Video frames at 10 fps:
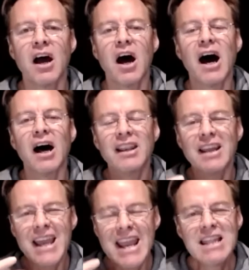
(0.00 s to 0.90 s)
an
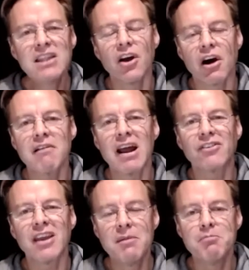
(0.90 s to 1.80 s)
indirect
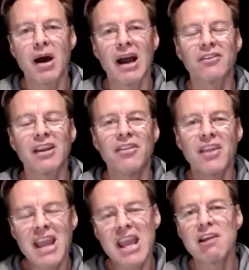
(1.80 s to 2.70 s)
impact in the
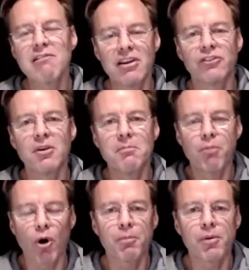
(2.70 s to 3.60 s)
increase in
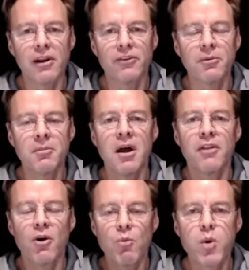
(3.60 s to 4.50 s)
populism that
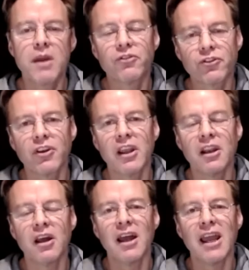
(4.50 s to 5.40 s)
we've seen
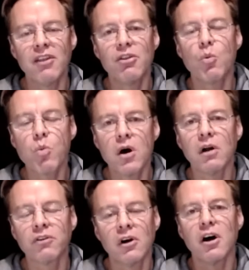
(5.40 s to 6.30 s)
in the world
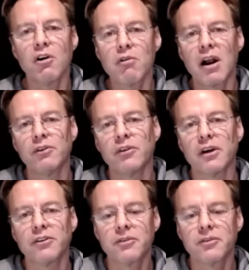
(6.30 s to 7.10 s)
around us.